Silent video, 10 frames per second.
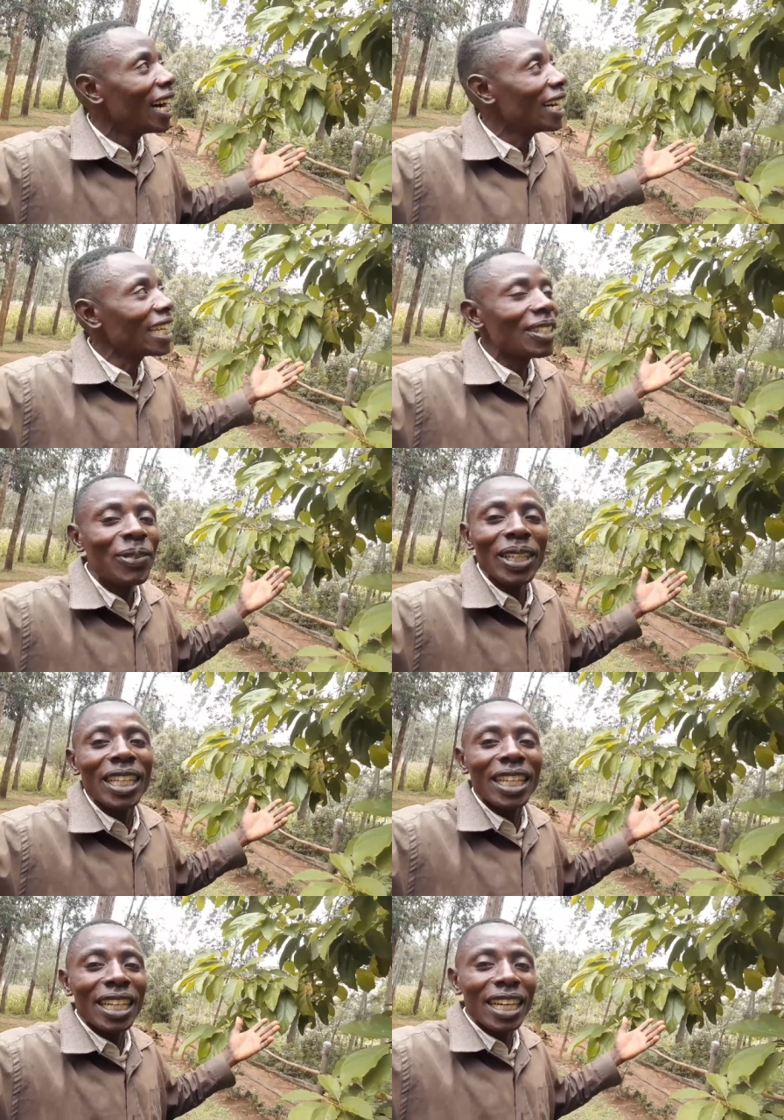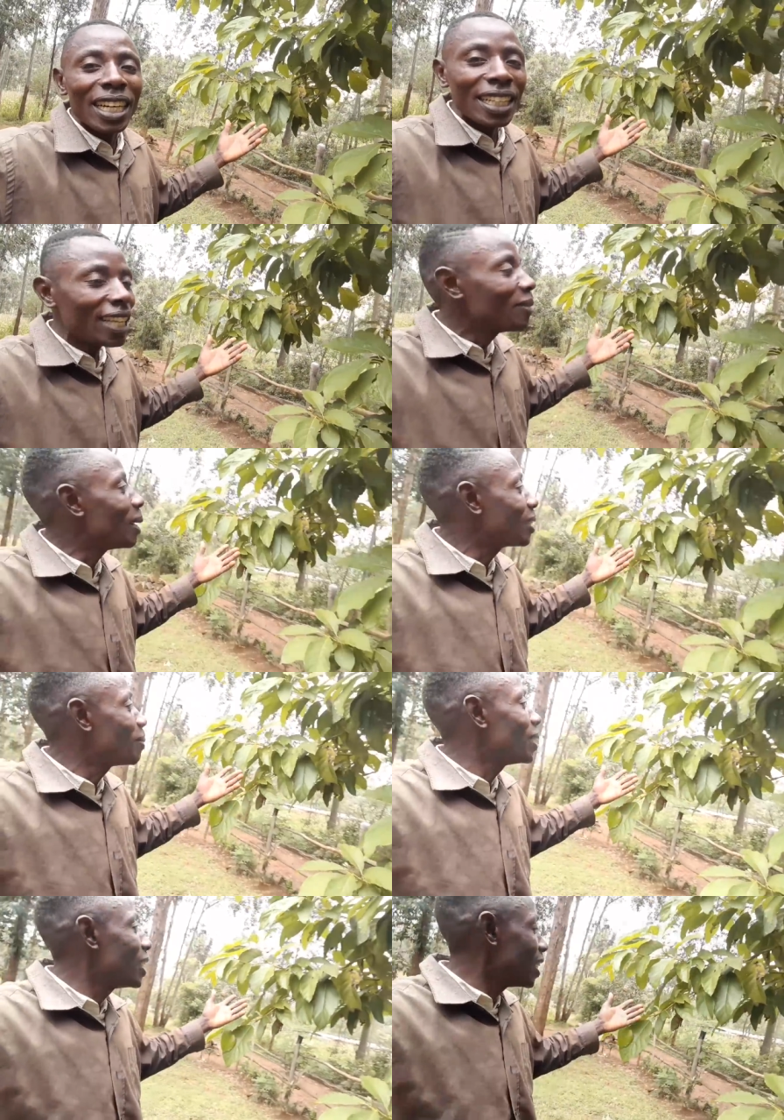I just feel they must
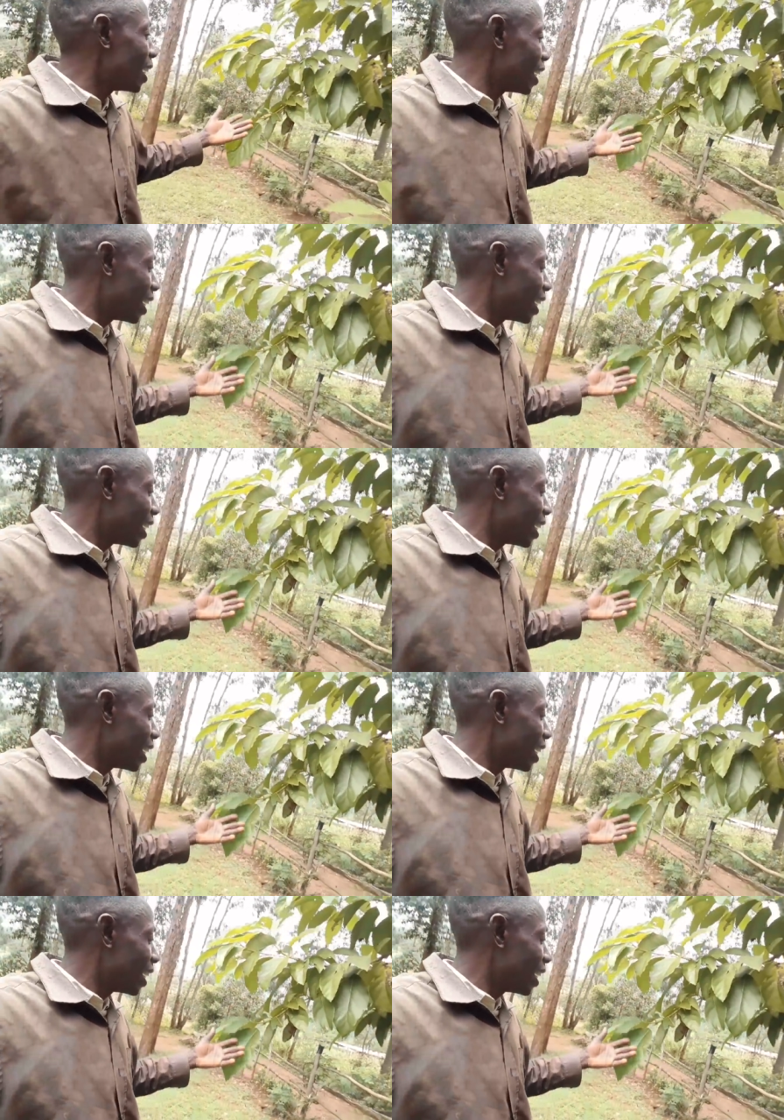be here.